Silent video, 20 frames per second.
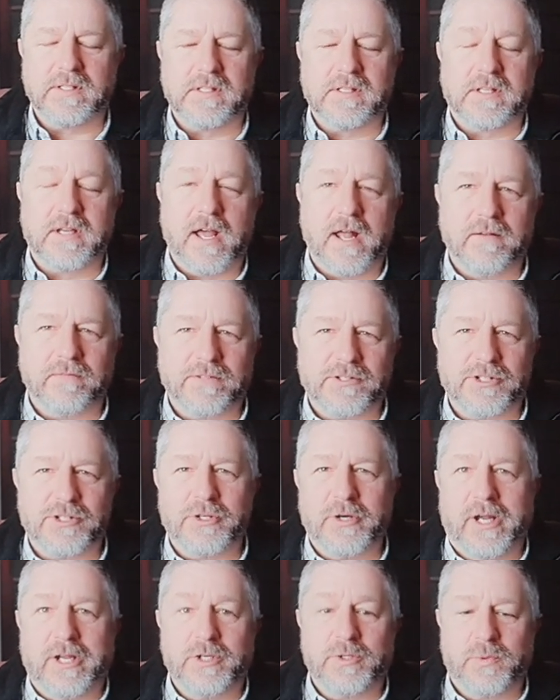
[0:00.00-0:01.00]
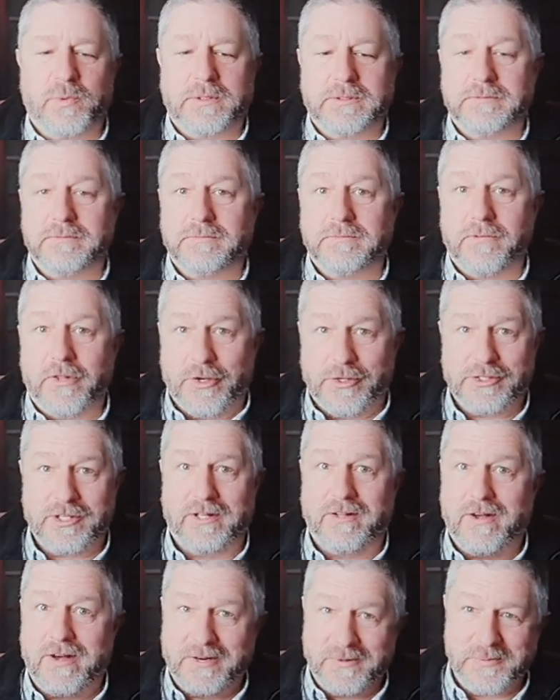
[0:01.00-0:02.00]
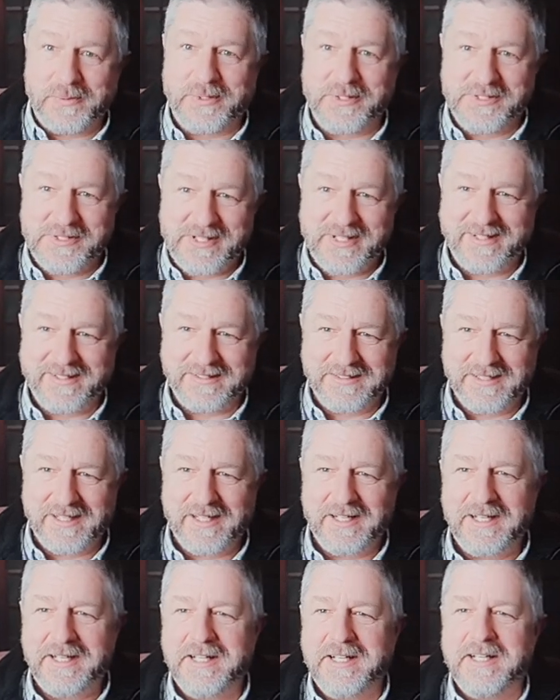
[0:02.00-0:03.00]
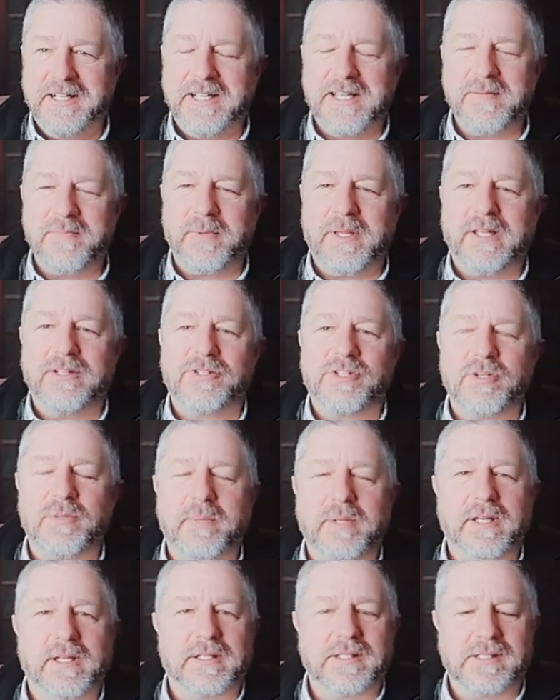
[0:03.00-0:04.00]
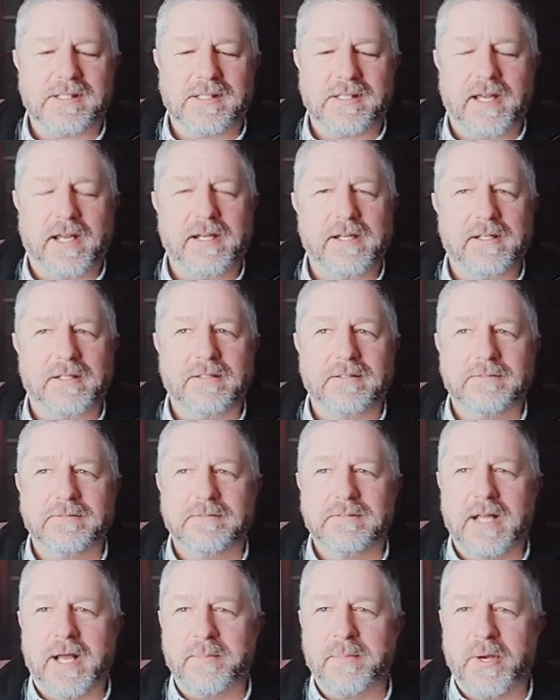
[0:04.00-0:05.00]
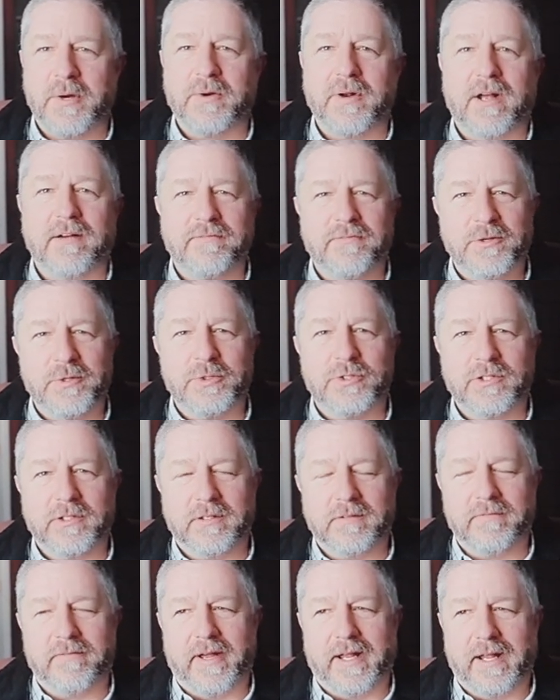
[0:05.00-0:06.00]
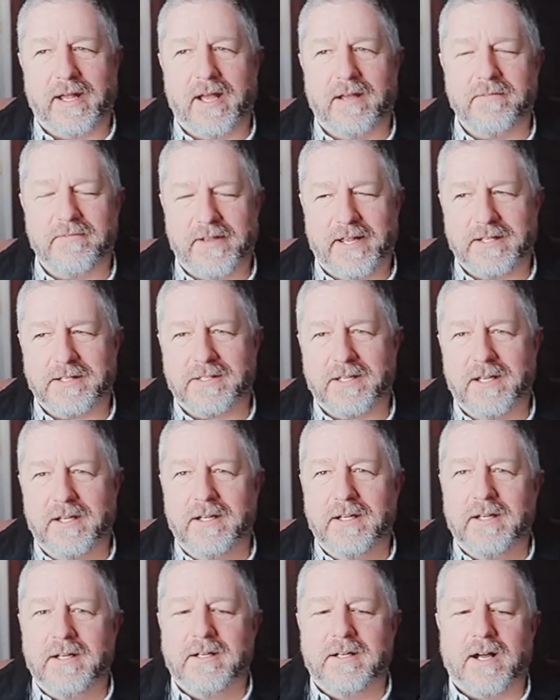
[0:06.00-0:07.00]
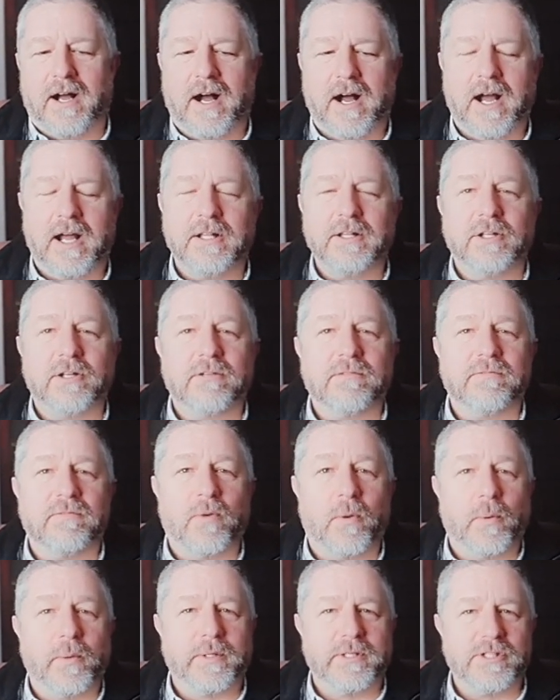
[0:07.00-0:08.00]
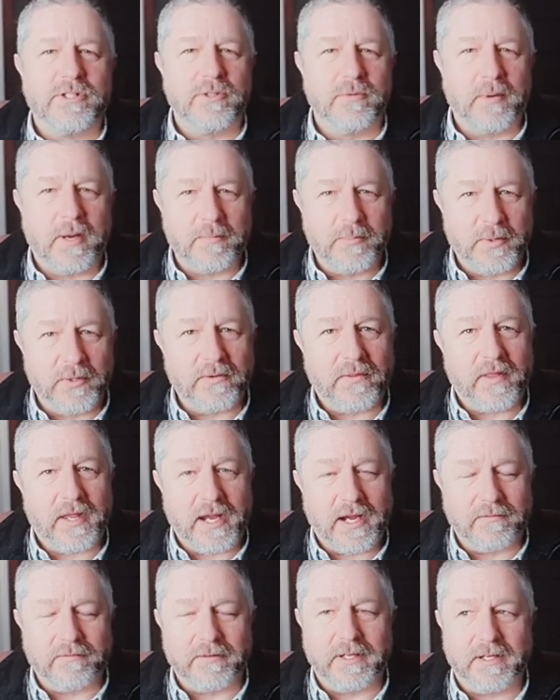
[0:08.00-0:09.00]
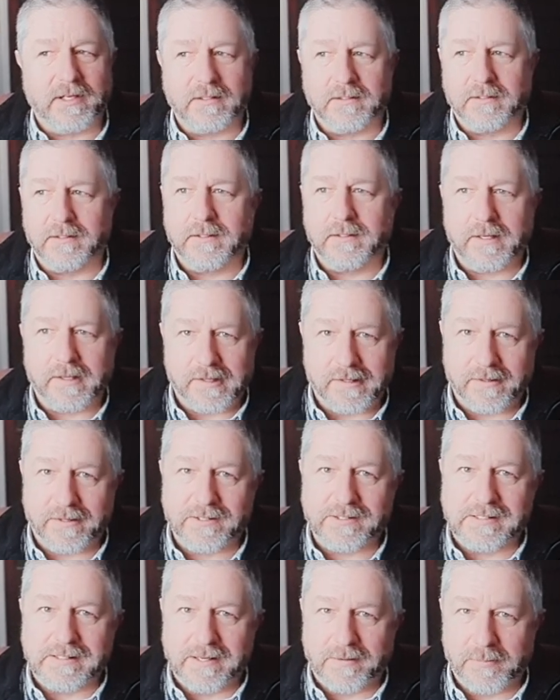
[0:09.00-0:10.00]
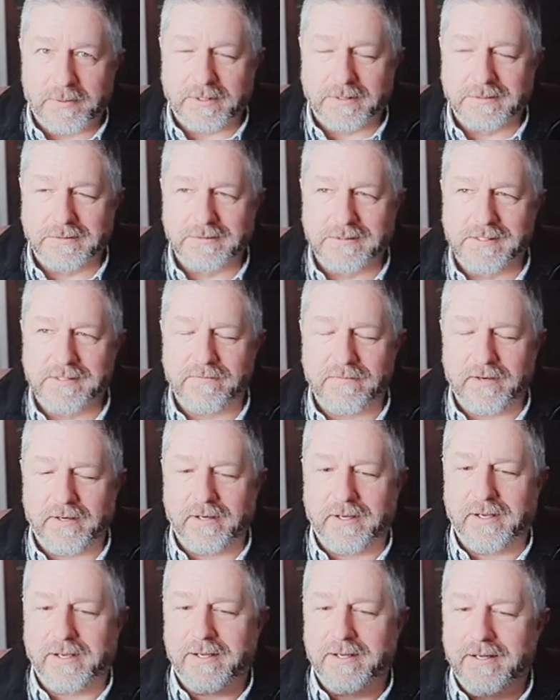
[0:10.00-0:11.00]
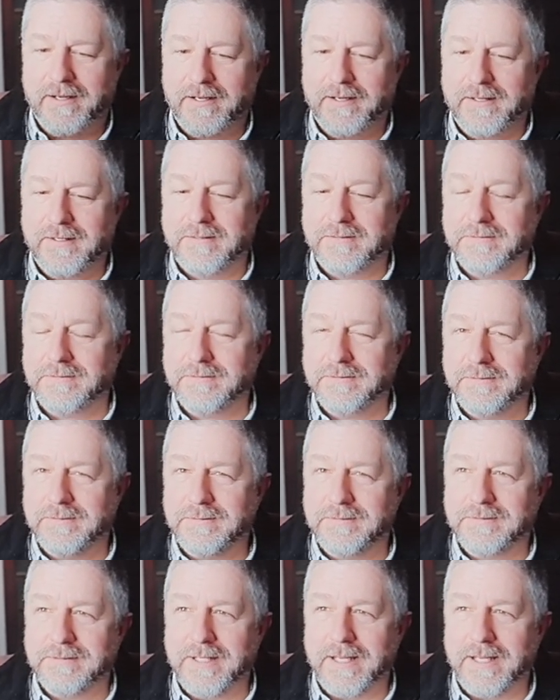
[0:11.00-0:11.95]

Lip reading: So this is kind of straightforward. There's a lot of words here. It means to be excited about a future event. I look forward to my birthday every year in the summer. It's very